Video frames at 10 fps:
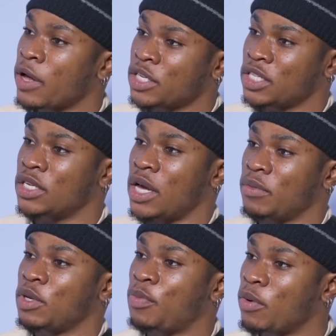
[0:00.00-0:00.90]

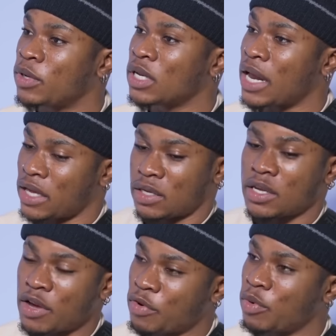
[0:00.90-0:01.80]
the public, like
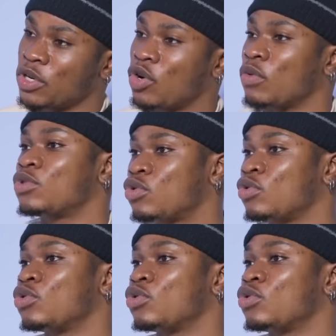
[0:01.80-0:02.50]
everybody comes to.